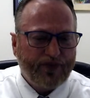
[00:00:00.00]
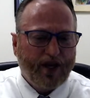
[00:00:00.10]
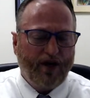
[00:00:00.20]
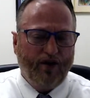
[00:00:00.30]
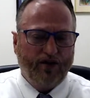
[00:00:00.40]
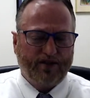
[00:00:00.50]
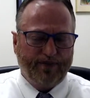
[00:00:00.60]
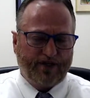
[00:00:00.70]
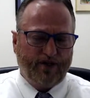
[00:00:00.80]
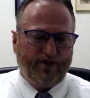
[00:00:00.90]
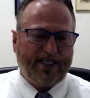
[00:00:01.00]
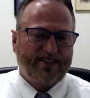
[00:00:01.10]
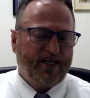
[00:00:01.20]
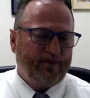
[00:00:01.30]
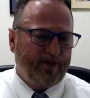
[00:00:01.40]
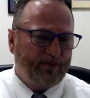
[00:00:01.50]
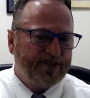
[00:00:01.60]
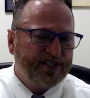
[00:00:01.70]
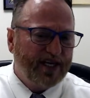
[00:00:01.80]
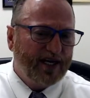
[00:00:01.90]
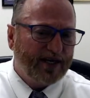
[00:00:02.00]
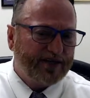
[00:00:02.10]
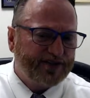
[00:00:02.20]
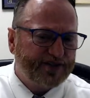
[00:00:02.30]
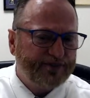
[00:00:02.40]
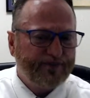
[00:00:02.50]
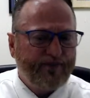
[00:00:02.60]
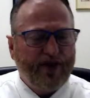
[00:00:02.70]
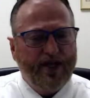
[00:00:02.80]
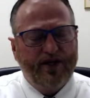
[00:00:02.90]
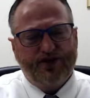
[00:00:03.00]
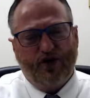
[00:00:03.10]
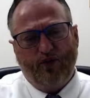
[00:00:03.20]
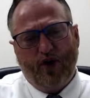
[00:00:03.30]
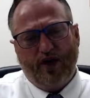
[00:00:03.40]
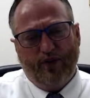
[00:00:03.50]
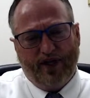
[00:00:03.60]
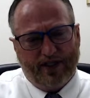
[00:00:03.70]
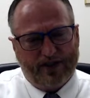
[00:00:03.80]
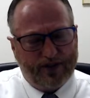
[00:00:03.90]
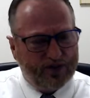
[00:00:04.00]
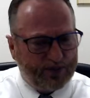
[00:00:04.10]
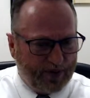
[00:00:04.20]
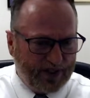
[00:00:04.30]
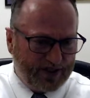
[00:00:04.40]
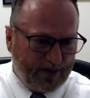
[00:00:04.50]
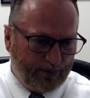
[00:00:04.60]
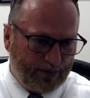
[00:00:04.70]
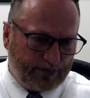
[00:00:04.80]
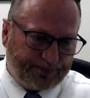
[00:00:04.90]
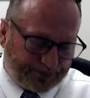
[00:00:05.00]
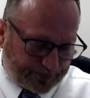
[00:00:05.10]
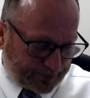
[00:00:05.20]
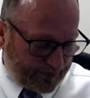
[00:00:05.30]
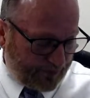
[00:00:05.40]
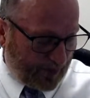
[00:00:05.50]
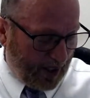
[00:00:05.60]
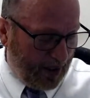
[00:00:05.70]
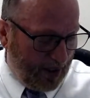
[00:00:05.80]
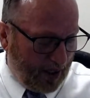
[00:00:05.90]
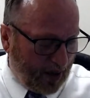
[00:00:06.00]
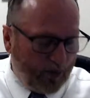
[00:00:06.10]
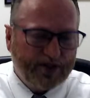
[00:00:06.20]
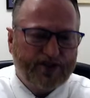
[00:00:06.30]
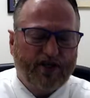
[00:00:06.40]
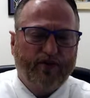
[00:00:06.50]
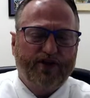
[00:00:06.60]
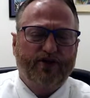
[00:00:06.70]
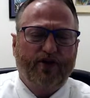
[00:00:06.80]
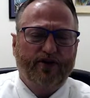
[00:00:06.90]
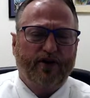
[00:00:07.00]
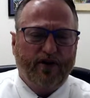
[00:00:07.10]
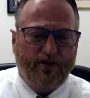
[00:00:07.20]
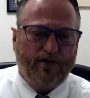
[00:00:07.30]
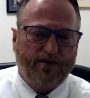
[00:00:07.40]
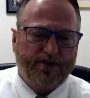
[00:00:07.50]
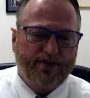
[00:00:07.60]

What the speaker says: Ultimate goal, that's step number 6. So what do we get to do? Is pretty simple. I want you to reach all your goals.